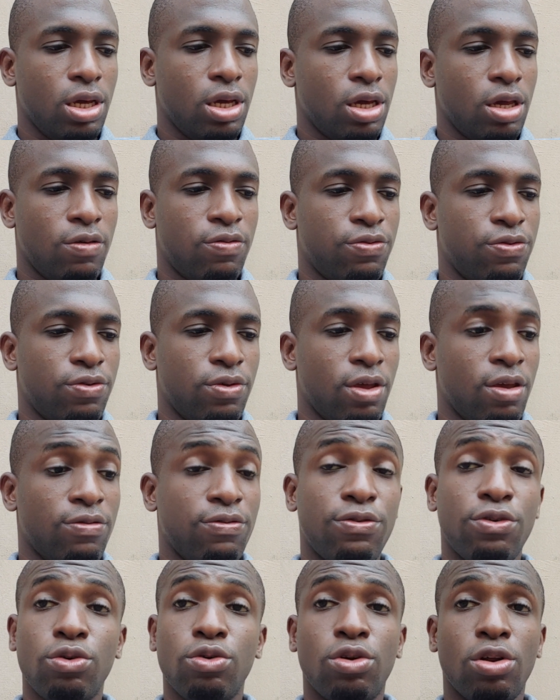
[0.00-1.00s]

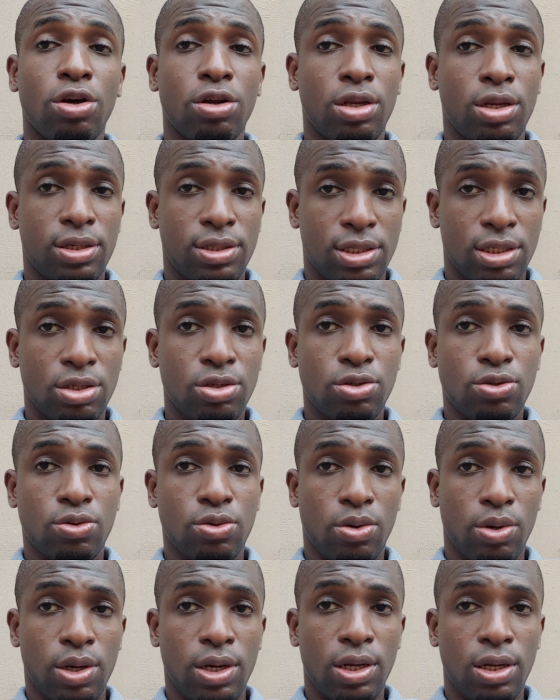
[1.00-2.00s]
if you don't listen
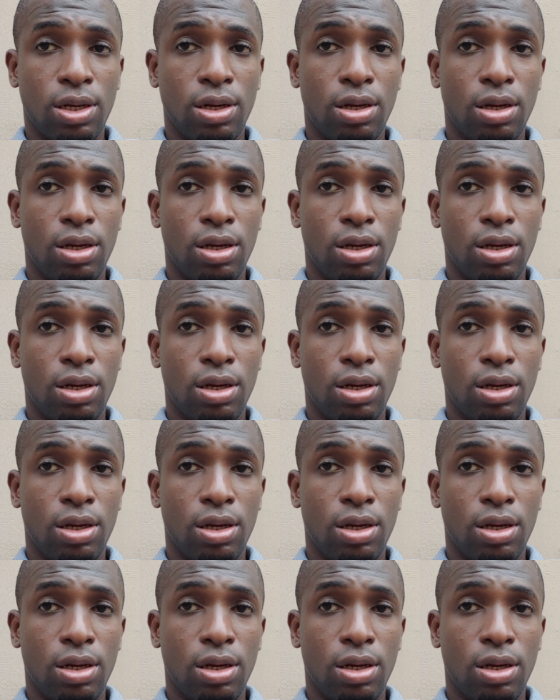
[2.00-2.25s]
to it,